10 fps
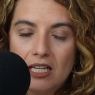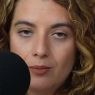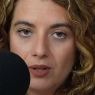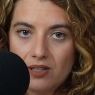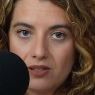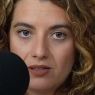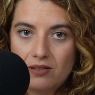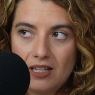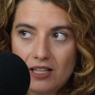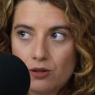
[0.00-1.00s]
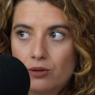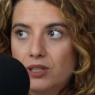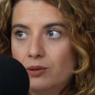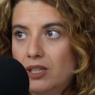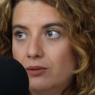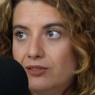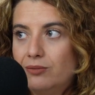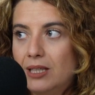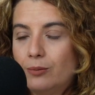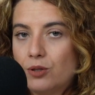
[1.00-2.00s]
because that's the only way we've
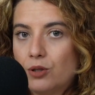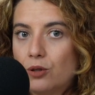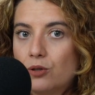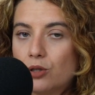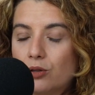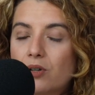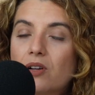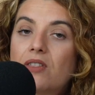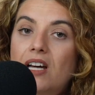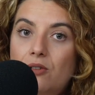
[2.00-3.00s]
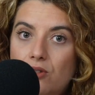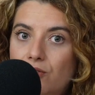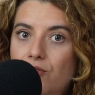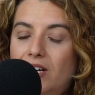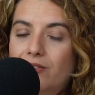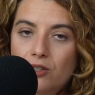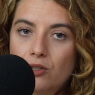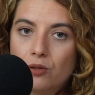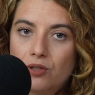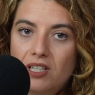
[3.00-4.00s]
been able to coach over 1,500
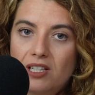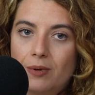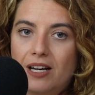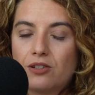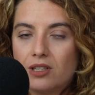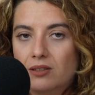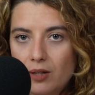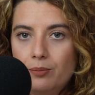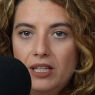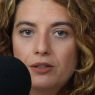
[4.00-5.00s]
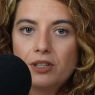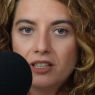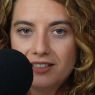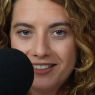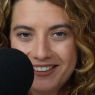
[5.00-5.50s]
coachees, by actually being real